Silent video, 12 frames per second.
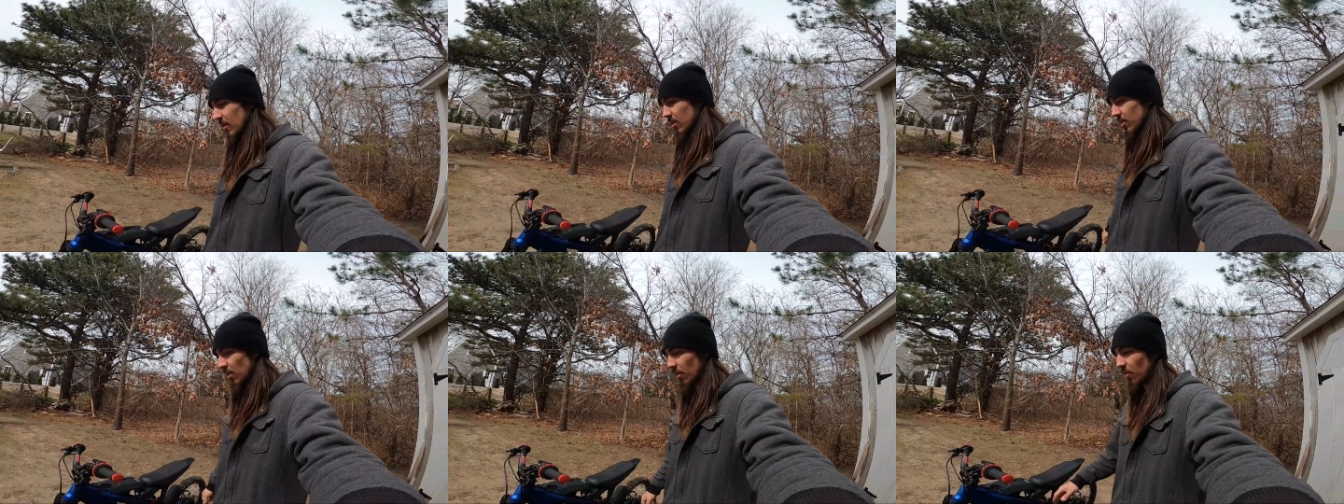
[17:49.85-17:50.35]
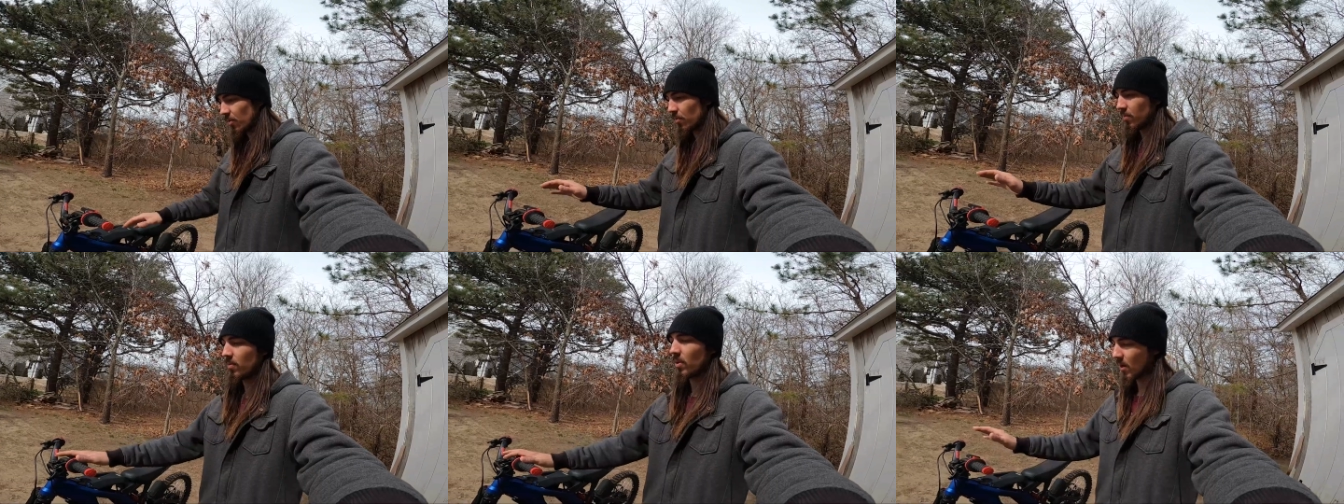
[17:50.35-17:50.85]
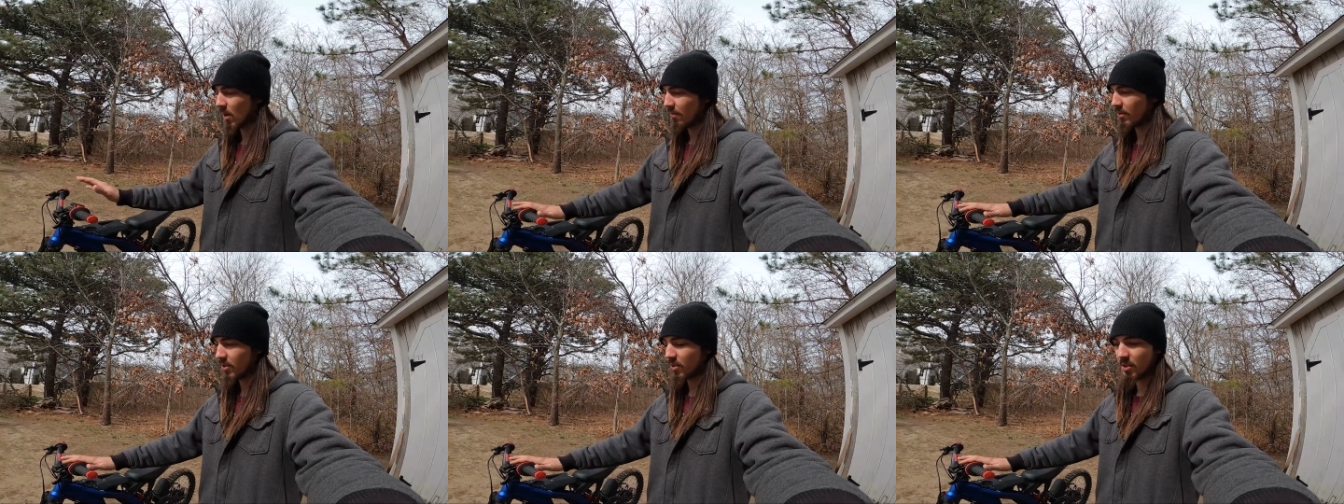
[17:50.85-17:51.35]
So
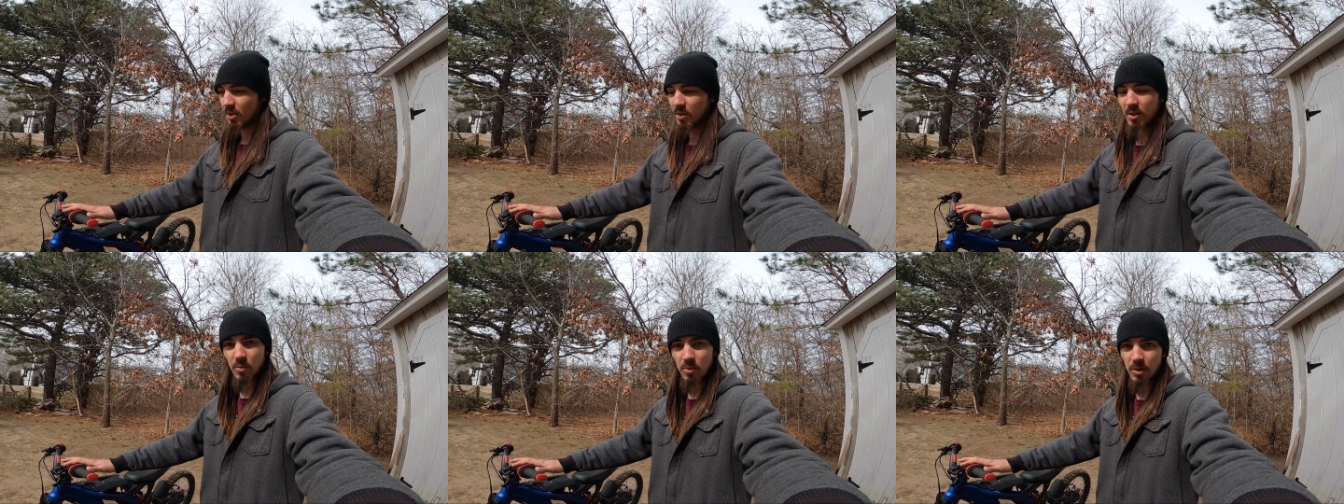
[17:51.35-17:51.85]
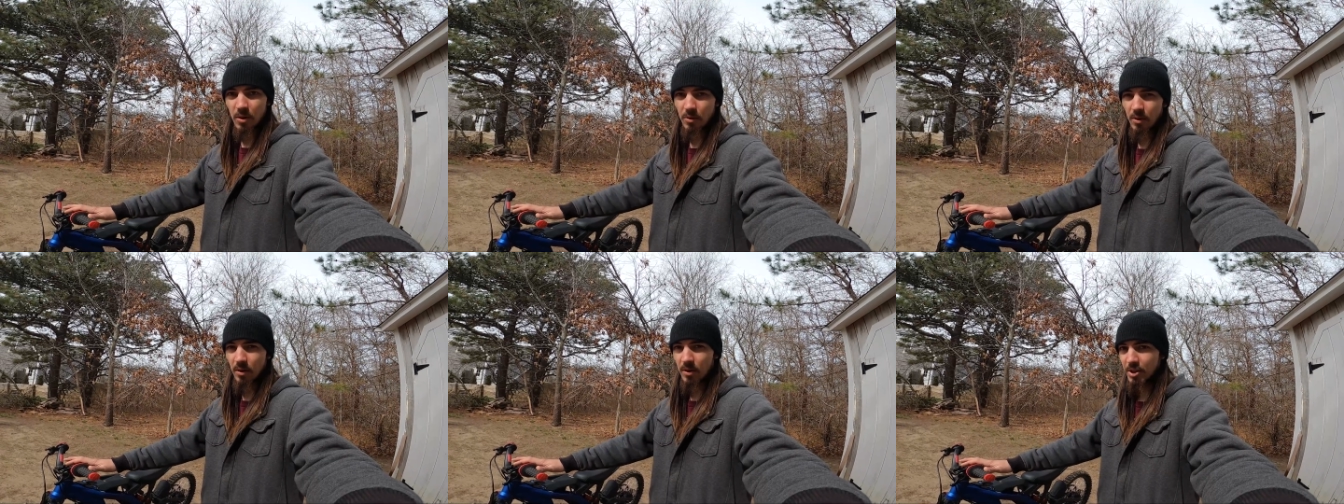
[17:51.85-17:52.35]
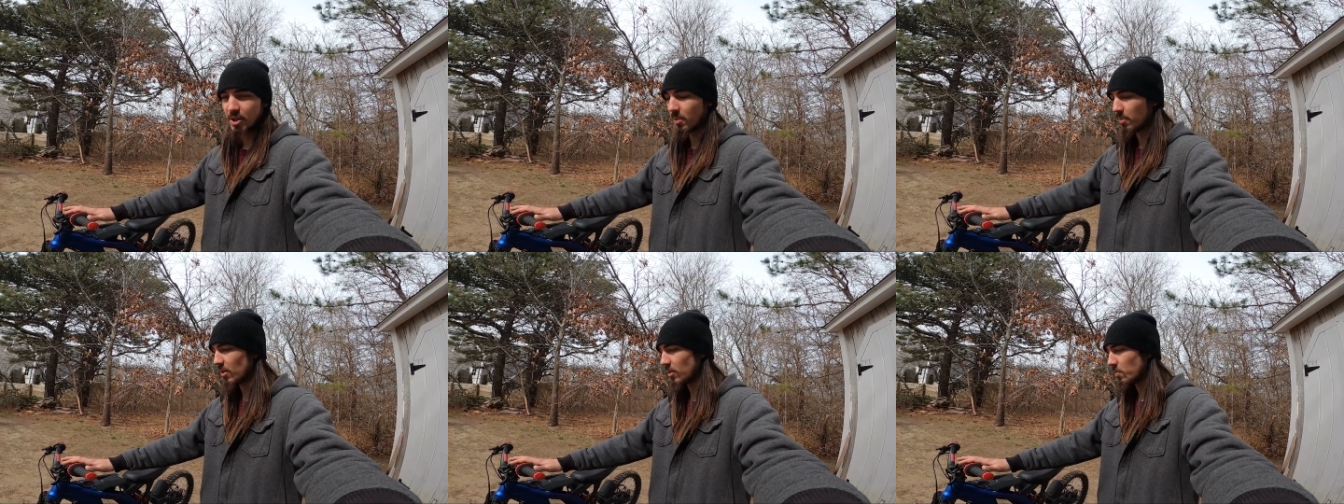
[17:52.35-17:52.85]
obviously you will know the
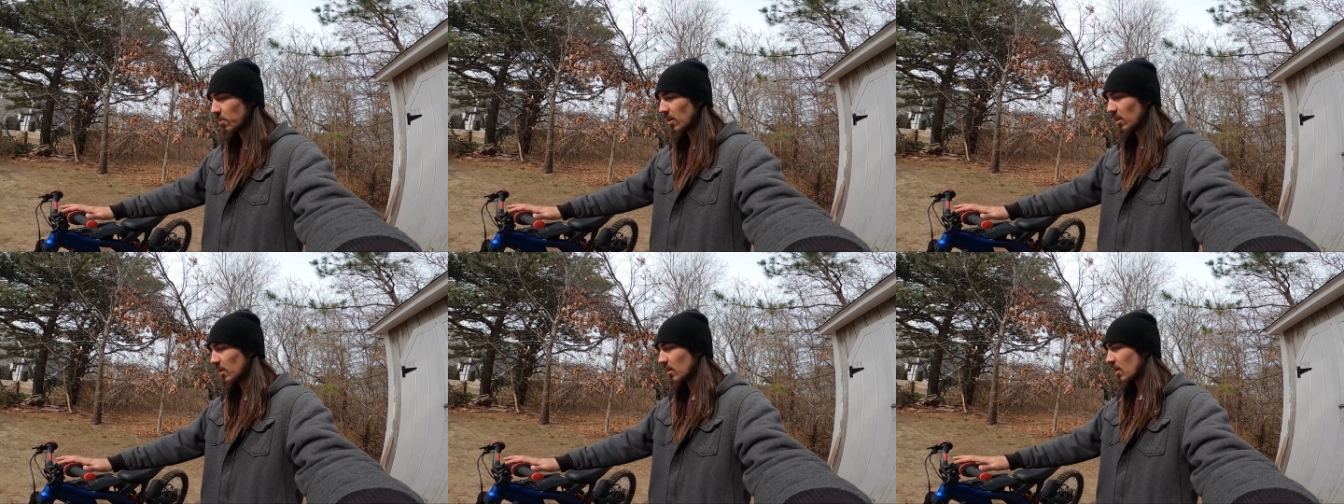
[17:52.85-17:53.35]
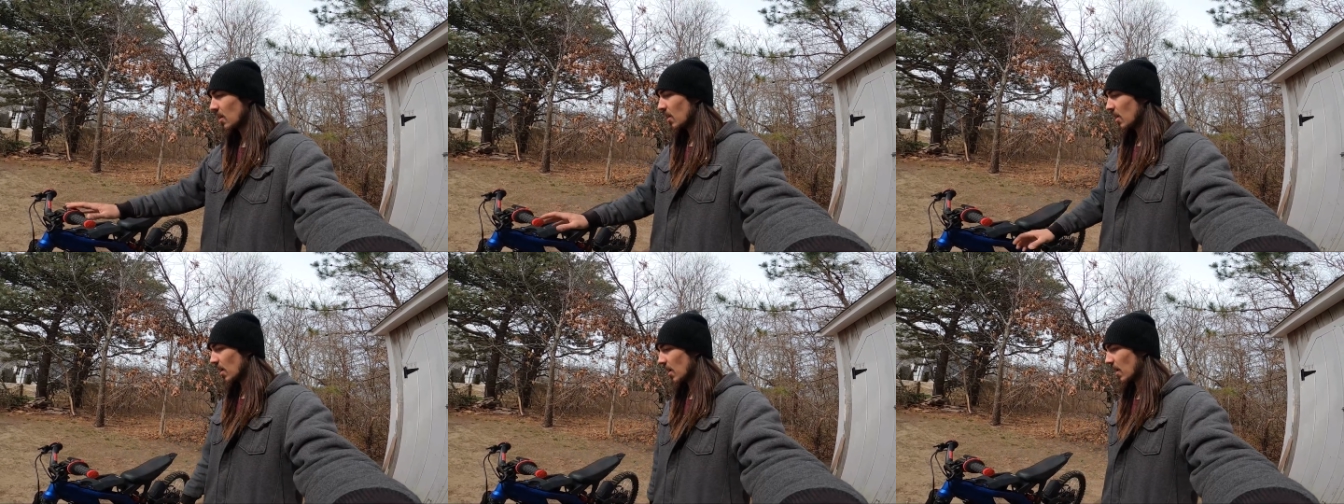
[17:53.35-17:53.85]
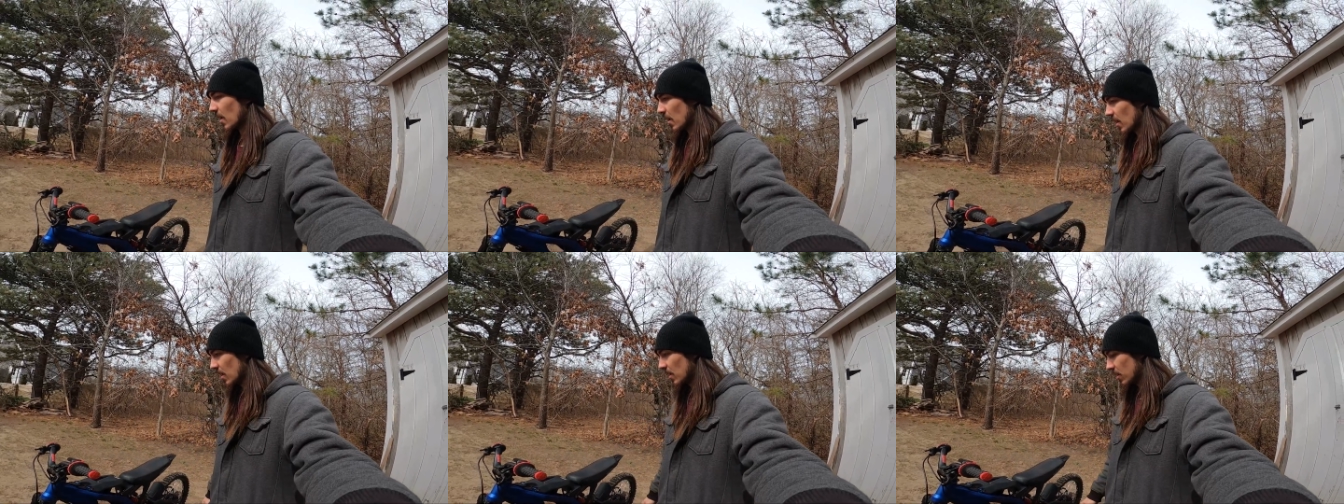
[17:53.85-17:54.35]
legitimate speed
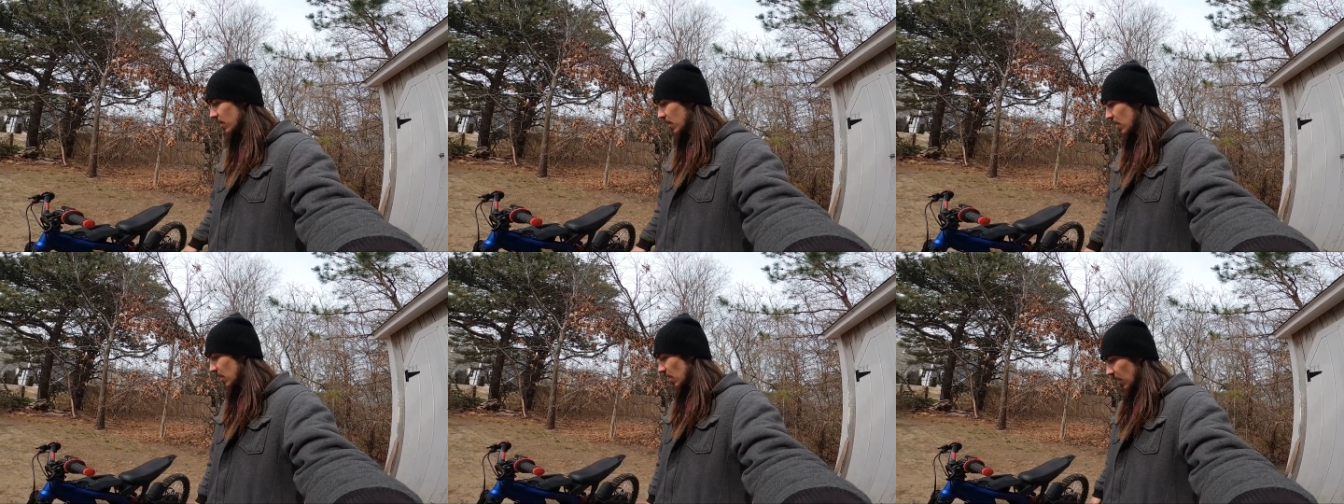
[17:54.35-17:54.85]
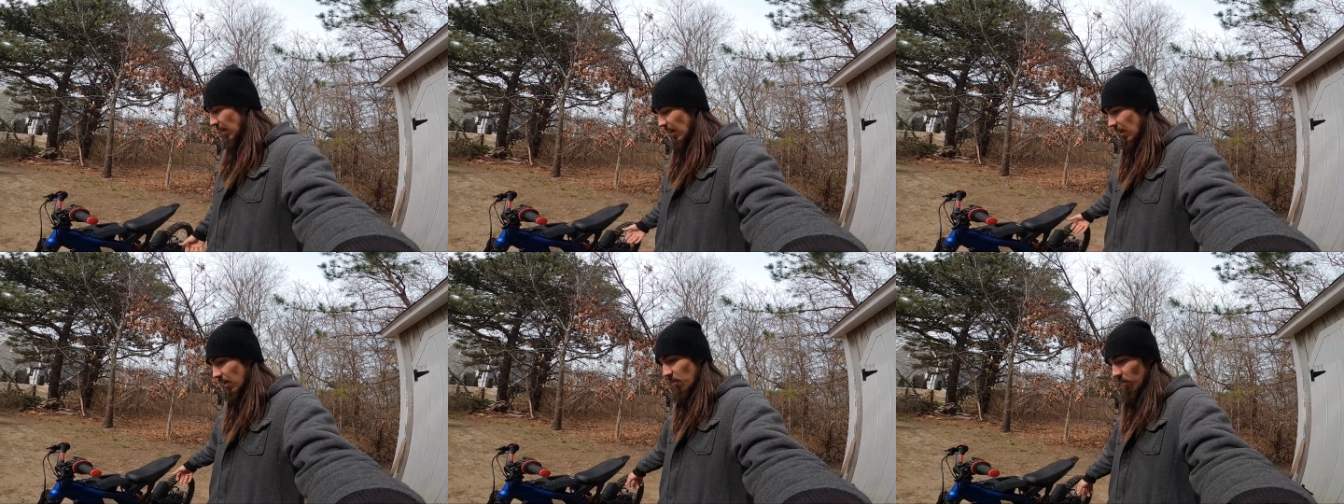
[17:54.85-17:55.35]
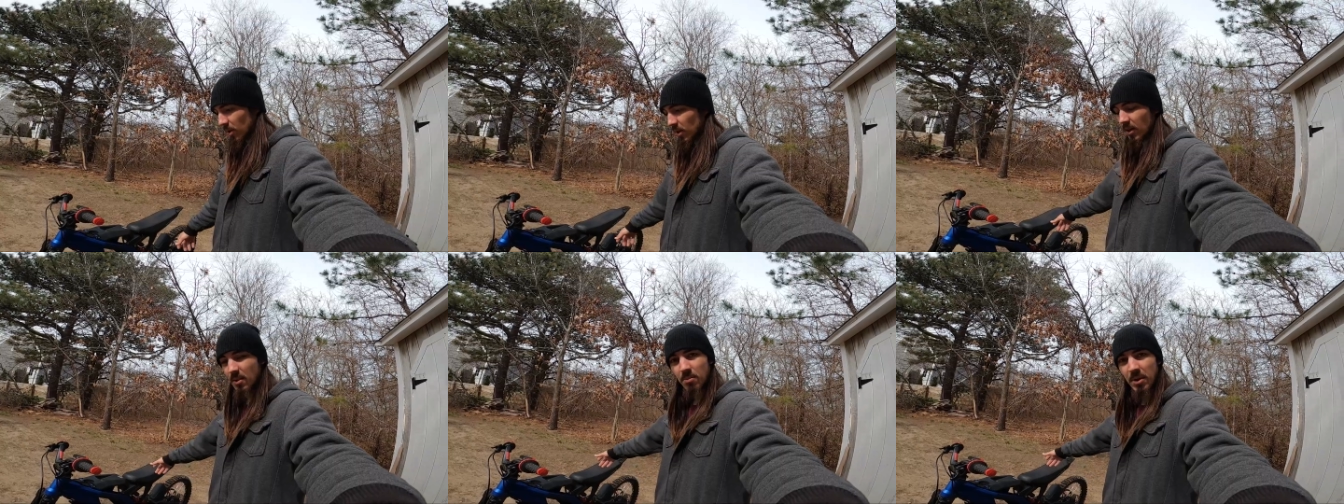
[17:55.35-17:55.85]
and yeah, we're
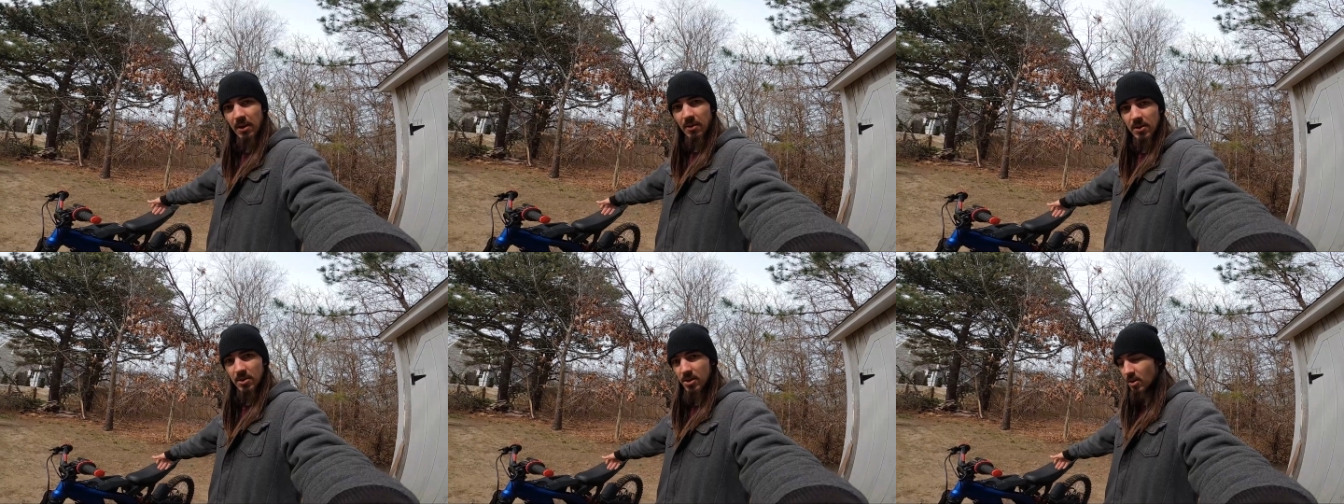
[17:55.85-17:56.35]
going to compare it